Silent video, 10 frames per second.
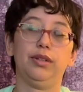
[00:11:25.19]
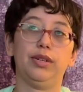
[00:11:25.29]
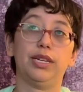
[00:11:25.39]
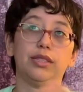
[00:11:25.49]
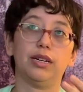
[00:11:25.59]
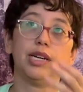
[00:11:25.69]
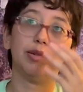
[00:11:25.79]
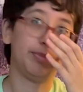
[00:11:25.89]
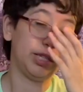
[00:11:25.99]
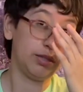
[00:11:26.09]
I thought I
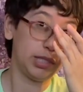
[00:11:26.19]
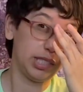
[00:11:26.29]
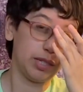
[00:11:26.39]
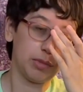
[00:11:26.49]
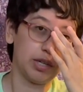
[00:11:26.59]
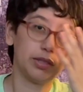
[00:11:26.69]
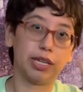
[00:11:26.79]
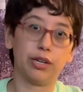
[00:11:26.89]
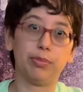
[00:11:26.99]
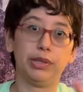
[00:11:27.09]
would be using them on the
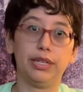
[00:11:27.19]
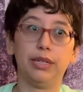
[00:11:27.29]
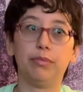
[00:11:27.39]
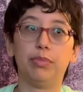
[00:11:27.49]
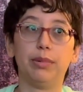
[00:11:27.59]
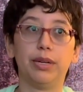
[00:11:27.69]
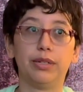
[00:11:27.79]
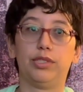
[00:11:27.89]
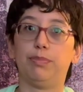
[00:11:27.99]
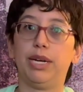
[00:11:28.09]
airplane, but
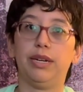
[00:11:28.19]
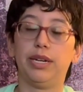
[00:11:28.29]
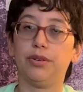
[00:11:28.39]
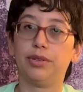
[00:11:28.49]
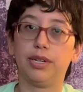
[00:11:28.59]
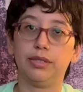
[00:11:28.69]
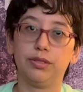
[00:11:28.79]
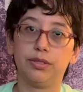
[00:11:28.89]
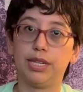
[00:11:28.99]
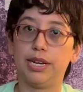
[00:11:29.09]
Japan
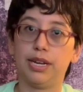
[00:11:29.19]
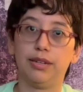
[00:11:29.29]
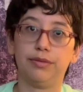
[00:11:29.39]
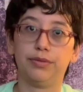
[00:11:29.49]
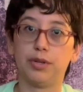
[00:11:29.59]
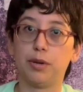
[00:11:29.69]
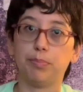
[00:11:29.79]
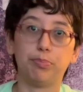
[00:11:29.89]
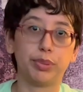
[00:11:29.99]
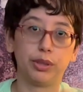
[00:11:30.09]
Airlines, they have a
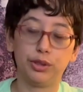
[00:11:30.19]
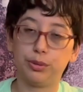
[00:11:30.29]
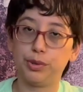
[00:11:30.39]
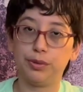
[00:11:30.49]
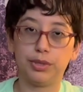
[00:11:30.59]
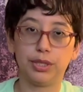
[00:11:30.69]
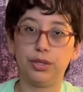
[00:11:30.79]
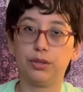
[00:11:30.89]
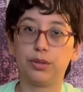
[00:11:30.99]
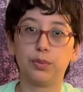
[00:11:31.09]
bunch of movies that
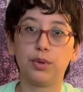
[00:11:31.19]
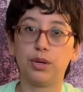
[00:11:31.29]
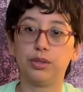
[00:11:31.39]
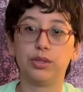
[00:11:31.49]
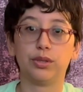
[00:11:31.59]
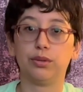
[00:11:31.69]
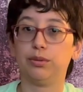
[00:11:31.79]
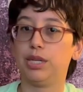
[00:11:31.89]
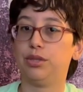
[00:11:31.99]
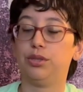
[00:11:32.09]
you could watch, so
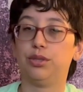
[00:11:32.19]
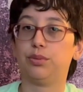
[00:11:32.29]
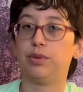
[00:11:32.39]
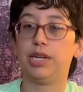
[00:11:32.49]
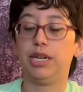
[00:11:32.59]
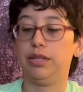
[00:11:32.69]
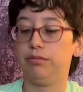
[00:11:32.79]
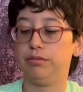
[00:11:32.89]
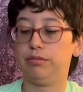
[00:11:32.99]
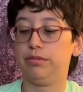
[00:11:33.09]
that's just what I
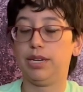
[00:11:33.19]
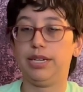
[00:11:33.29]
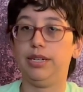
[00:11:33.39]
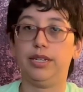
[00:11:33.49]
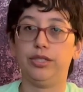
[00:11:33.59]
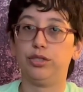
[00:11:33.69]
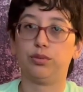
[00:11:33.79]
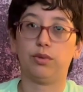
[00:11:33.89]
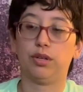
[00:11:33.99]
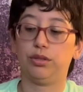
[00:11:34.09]
did. I just
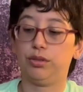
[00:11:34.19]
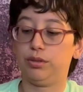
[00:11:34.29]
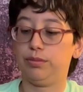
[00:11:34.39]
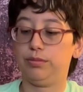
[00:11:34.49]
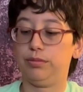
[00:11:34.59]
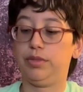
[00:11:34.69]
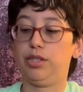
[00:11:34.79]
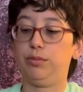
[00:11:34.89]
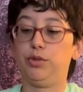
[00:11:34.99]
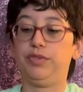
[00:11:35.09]
watched
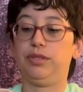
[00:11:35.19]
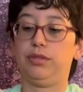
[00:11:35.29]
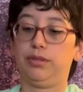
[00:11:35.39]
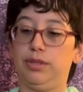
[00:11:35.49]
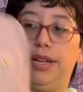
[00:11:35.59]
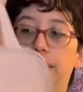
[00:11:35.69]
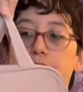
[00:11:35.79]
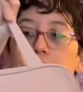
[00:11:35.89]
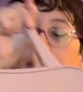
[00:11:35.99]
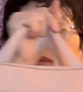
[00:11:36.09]
their movies.
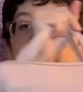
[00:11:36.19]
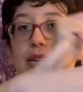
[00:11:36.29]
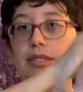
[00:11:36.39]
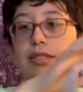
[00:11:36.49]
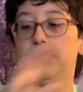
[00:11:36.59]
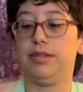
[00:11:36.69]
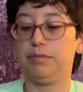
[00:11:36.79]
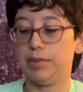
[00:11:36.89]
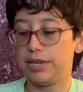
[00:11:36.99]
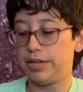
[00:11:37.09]
And lastly,
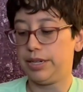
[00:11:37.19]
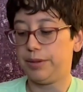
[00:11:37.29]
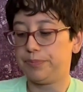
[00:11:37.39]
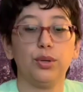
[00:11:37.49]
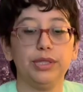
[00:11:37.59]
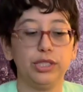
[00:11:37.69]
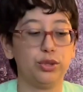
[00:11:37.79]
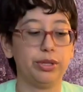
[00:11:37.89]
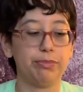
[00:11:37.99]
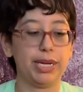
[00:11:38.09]
my
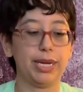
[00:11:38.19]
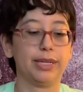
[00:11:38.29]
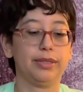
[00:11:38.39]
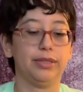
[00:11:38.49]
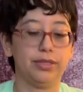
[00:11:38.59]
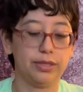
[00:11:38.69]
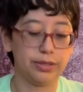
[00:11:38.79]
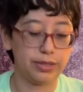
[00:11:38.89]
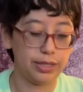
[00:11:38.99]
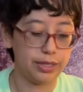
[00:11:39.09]
toiletry bag. This is
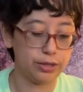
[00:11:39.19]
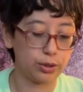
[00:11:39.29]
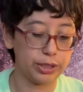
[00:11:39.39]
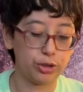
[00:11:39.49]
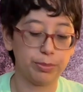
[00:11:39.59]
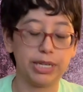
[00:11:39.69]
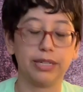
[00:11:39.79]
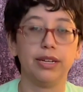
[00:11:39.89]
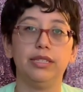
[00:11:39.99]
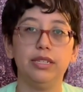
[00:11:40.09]
the toiletry
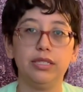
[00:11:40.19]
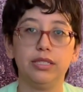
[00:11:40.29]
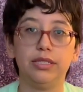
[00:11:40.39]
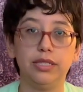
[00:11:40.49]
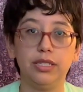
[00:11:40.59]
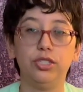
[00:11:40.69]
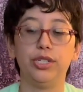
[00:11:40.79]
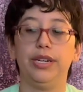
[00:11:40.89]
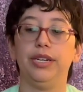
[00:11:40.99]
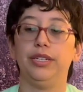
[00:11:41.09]
bag. This did
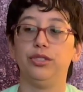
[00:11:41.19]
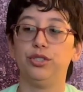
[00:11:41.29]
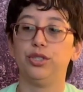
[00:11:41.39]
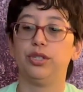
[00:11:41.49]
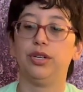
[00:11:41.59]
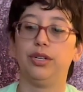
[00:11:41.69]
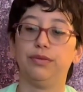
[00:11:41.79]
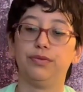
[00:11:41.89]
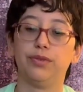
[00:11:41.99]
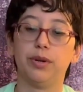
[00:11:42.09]
change
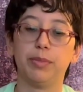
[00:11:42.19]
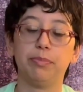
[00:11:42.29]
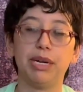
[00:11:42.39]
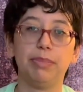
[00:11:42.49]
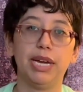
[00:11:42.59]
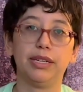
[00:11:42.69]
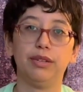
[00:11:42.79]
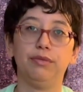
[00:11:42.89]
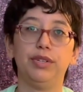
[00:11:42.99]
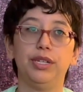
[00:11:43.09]
from my
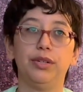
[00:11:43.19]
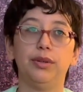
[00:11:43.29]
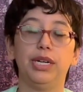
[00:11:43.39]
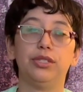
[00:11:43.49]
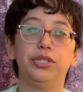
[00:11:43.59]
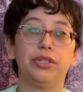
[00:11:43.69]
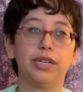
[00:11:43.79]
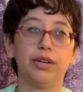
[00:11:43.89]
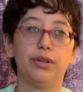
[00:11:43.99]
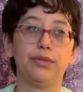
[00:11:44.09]
packing video. I took
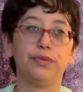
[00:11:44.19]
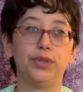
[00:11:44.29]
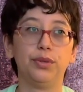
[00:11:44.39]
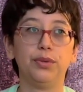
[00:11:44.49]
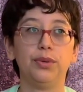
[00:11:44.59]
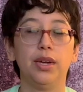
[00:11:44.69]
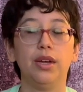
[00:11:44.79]
out a few